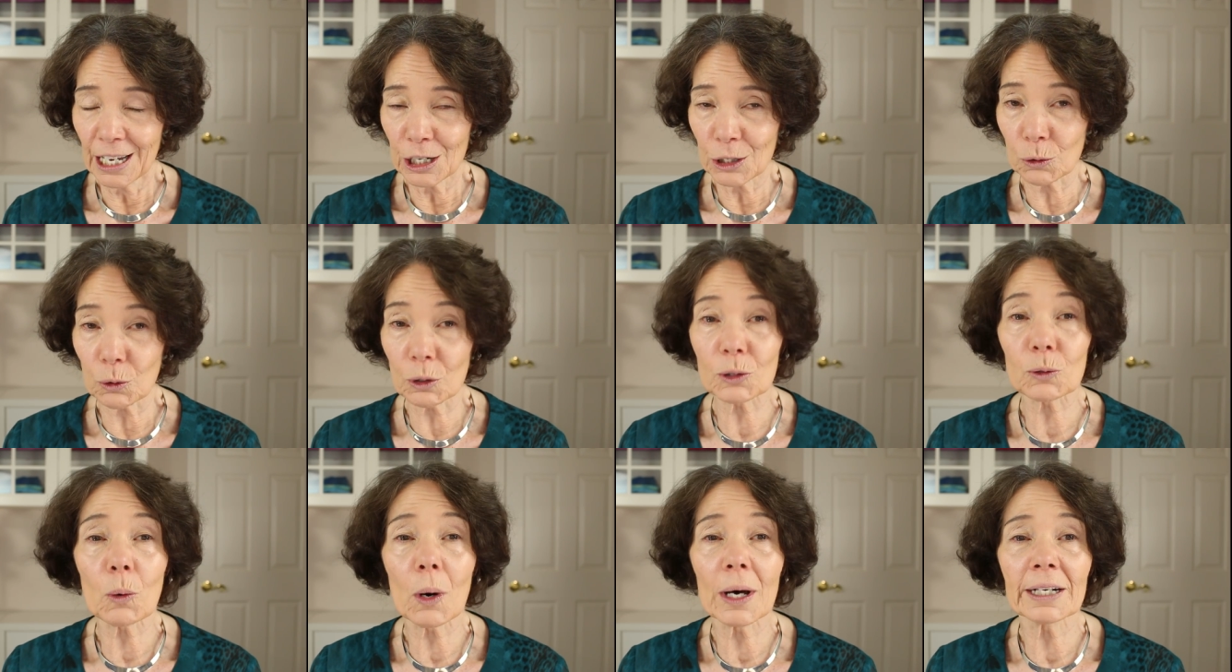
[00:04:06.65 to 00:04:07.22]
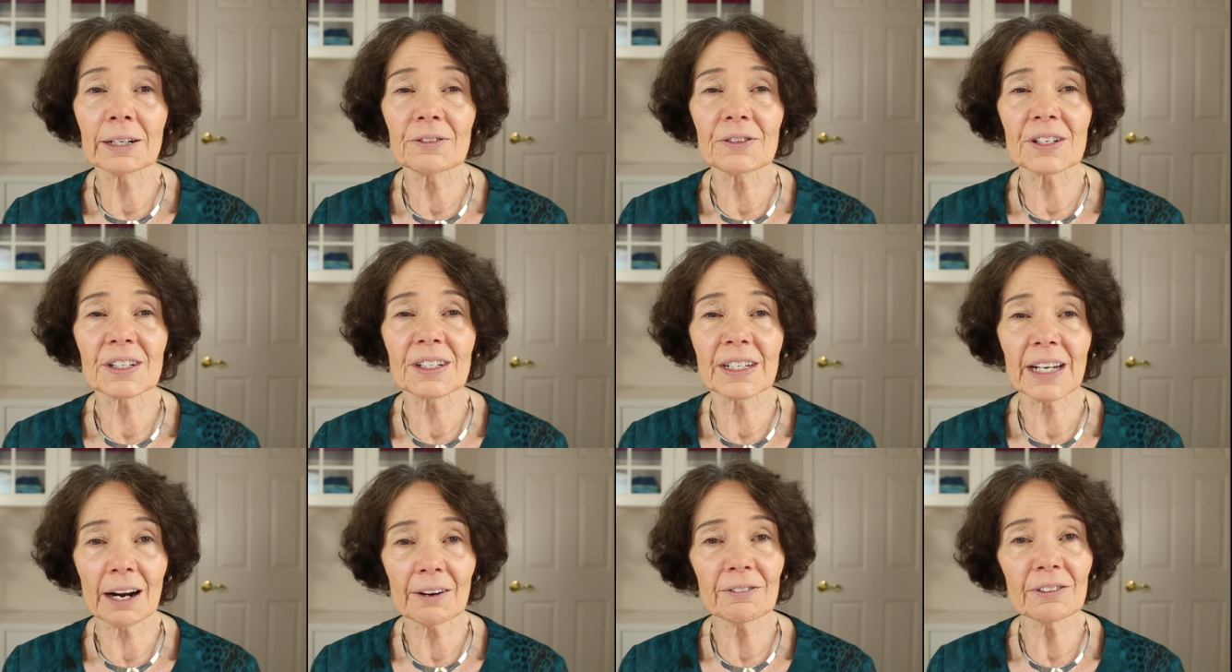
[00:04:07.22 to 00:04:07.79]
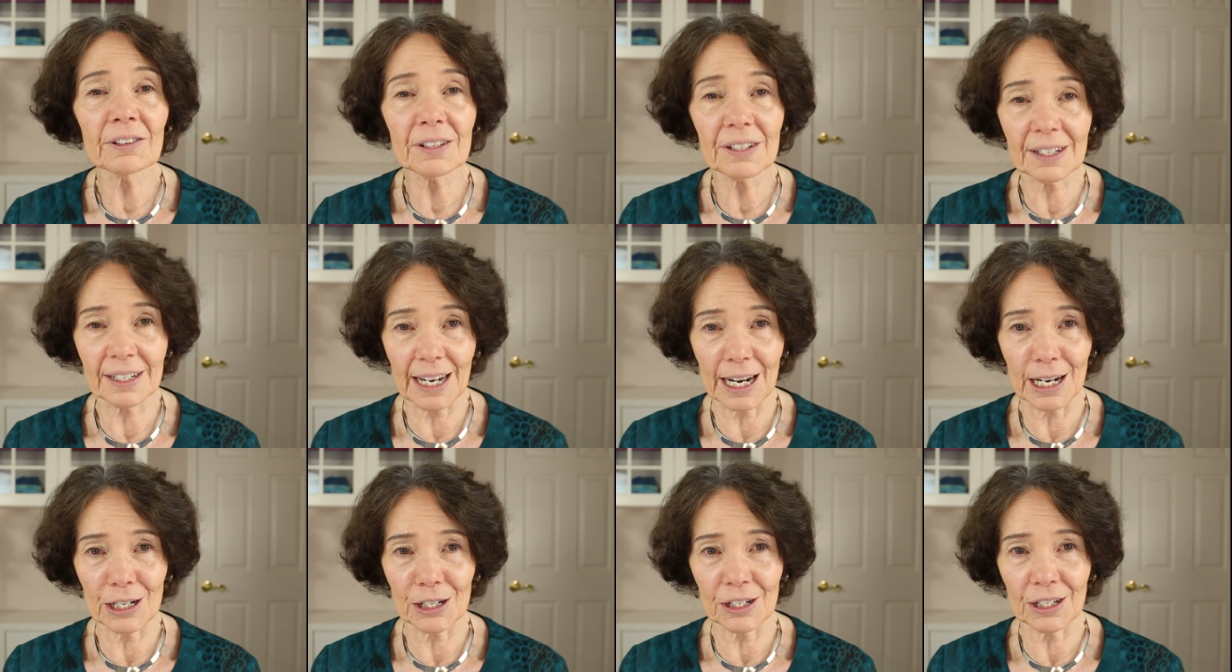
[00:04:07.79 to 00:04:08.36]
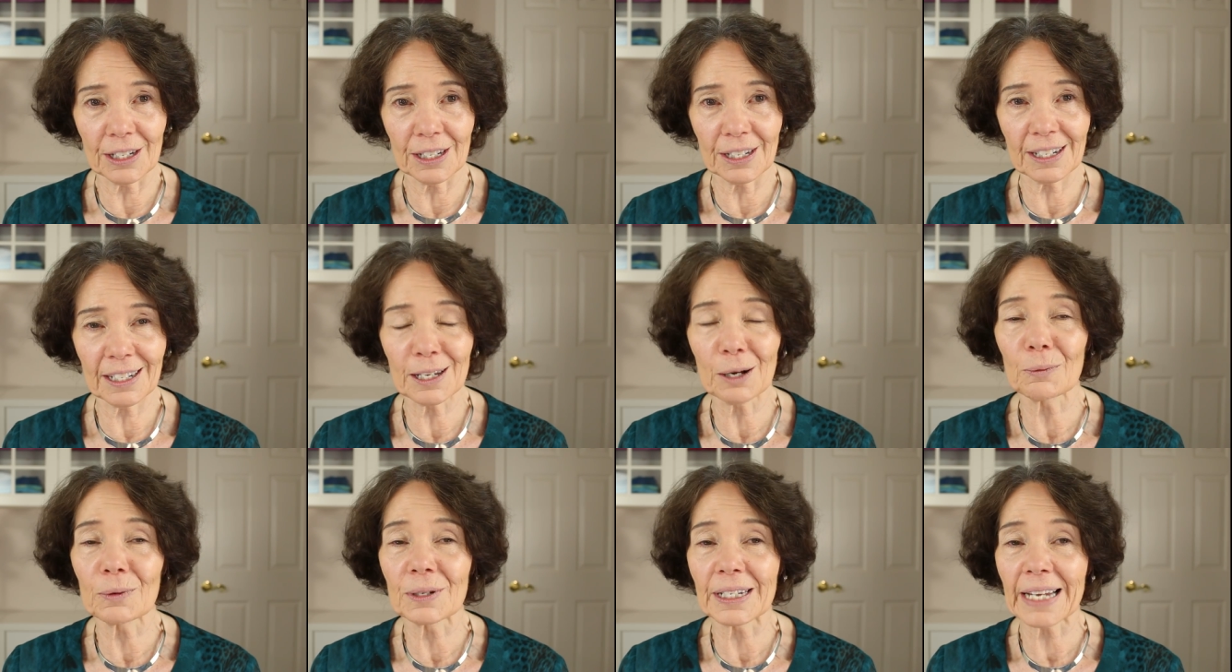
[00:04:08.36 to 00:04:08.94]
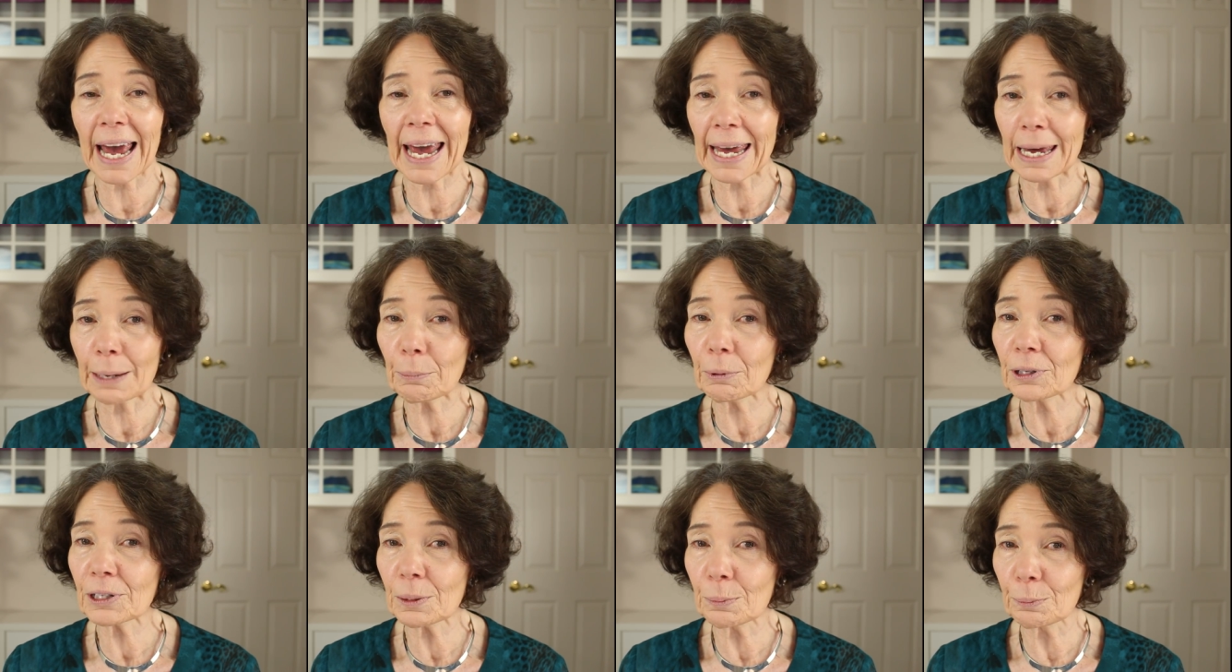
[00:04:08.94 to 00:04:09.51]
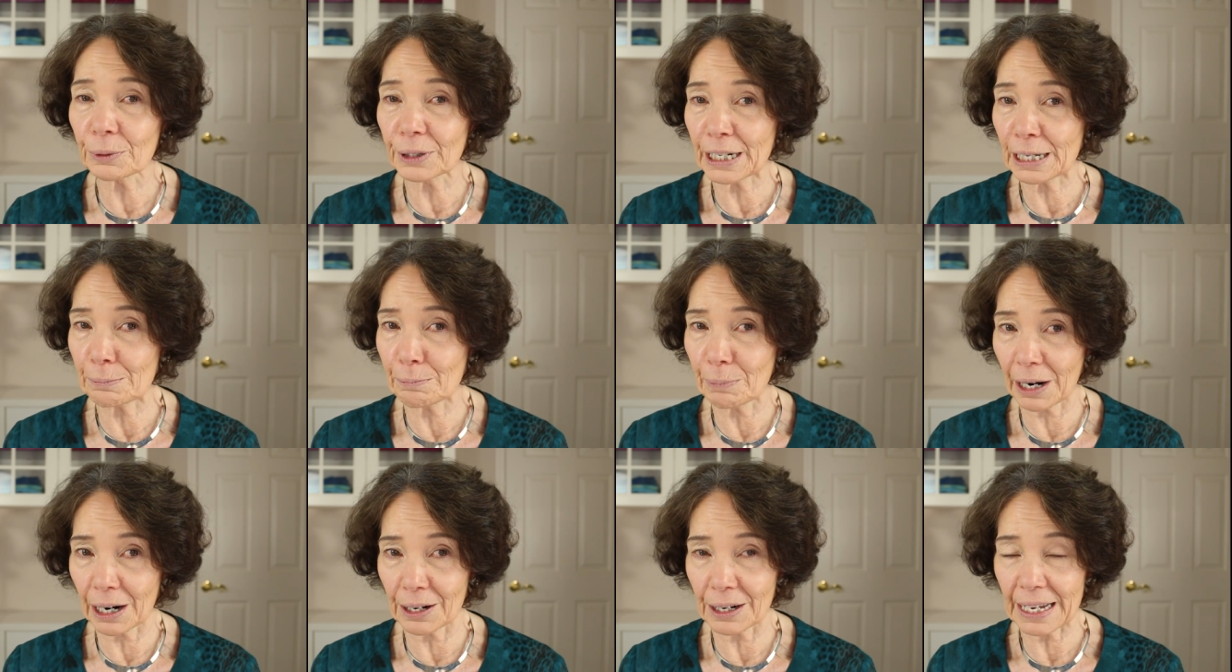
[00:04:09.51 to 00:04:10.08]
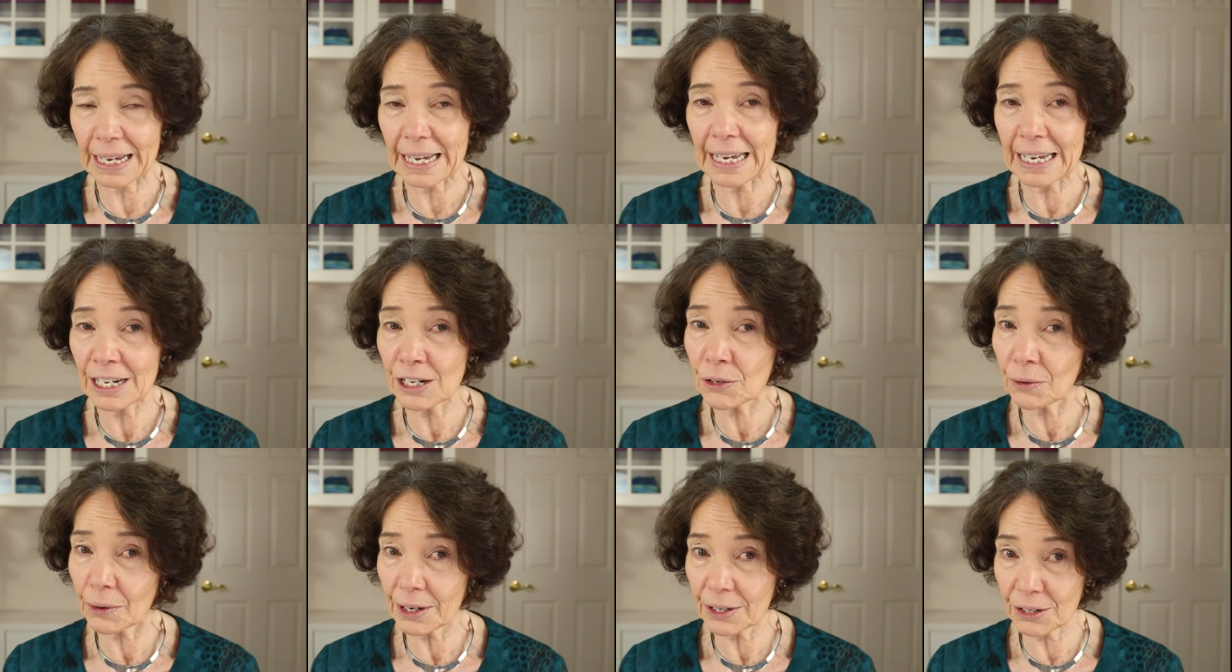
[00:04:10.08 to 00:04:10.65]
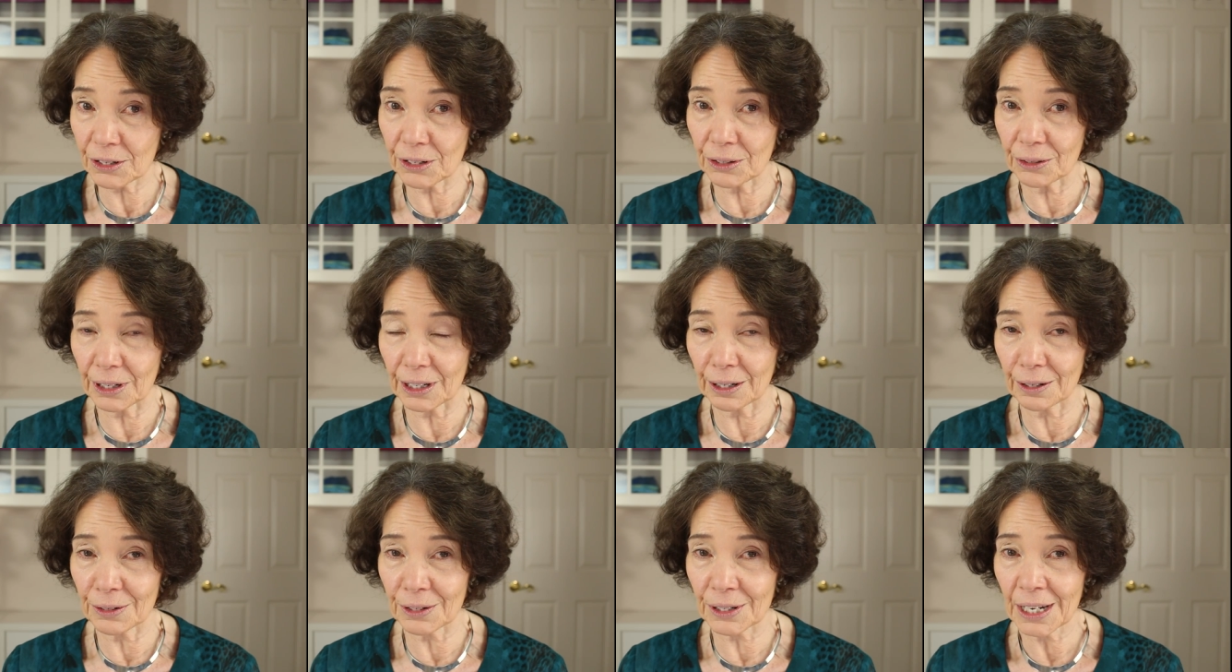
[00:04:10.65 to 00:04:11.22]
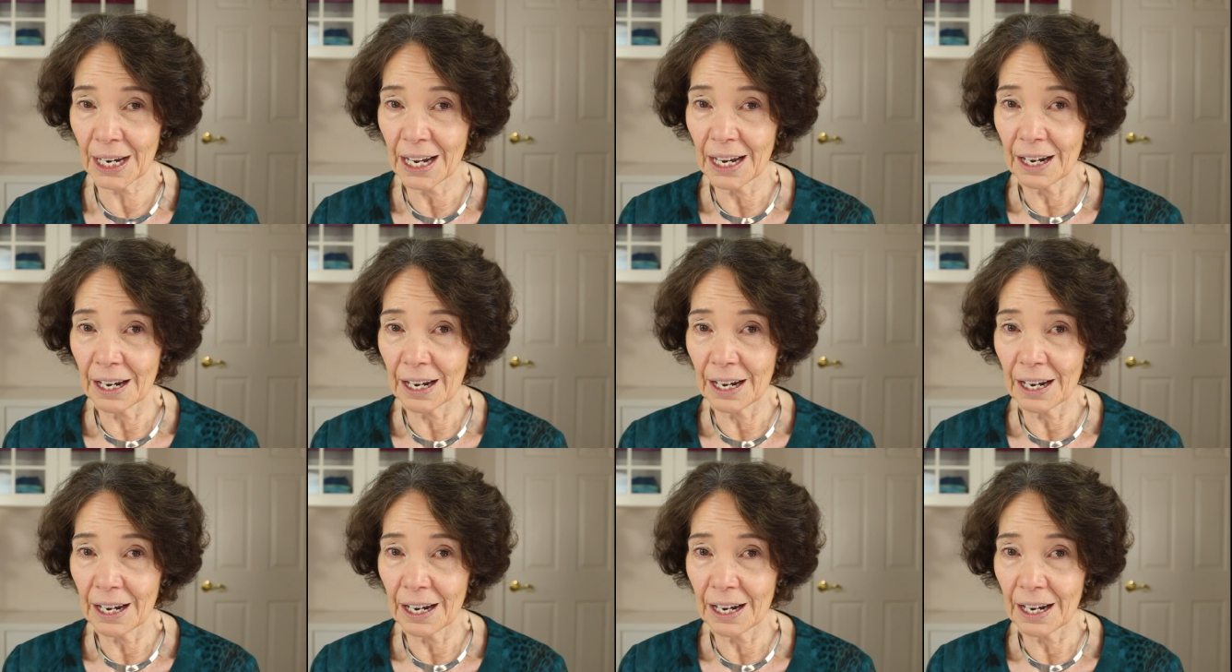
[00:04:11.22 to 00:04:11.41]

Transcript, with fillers: was one of several stations that was able to bring Barney into our studios